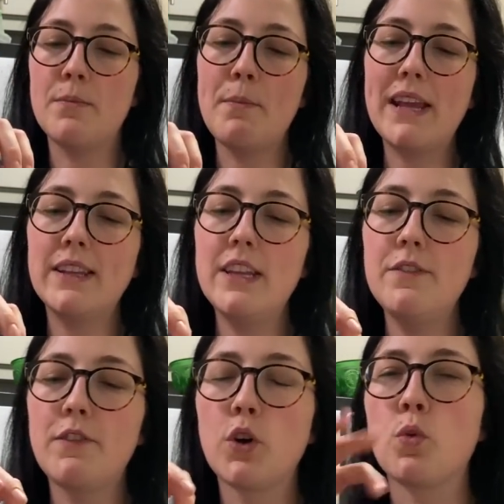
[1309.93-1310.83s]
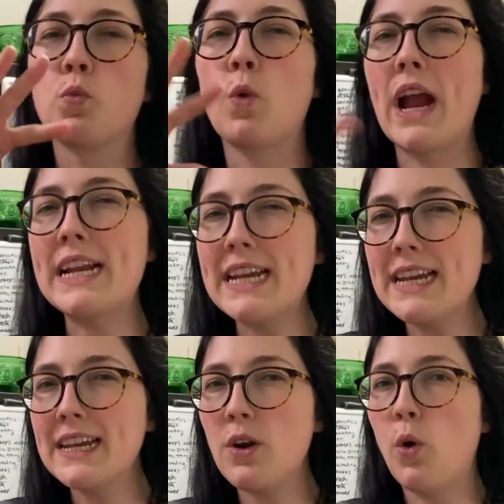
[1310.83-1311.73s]
mainly for
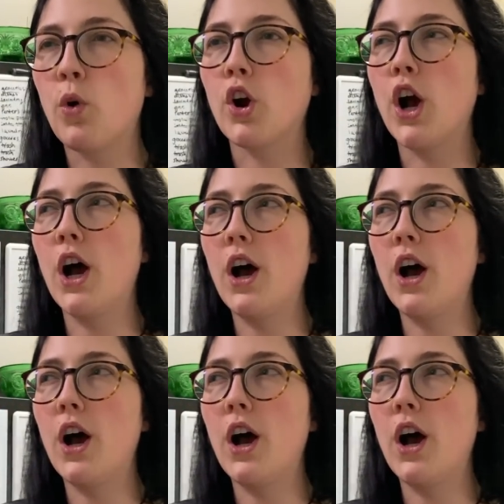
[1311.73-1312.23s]
writing or